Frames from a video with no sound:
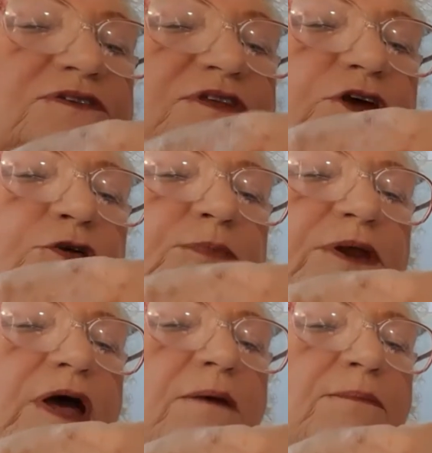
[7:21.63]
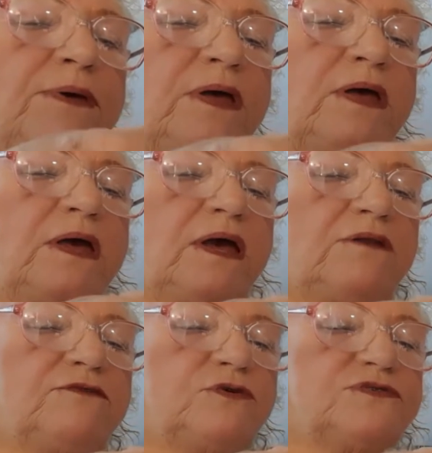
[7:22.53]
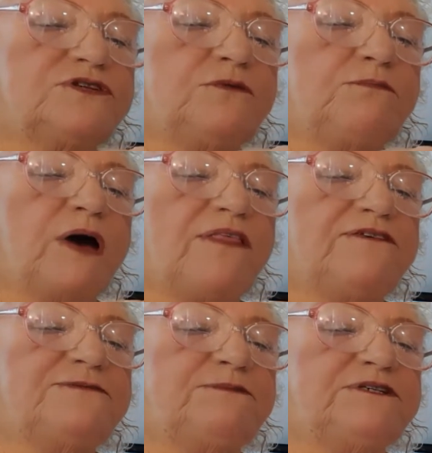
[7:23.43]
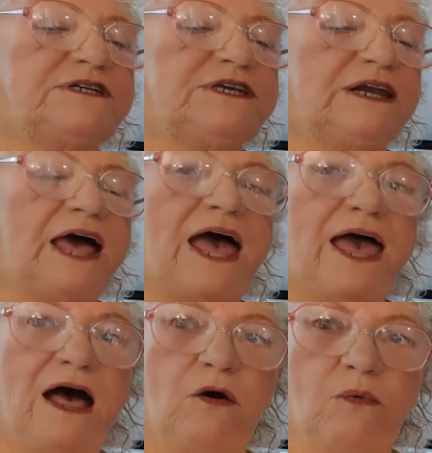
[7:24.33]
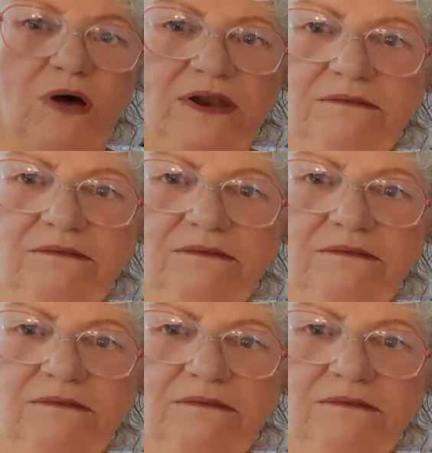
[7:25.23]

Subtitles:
that open up, and of course don't buy this particular owl one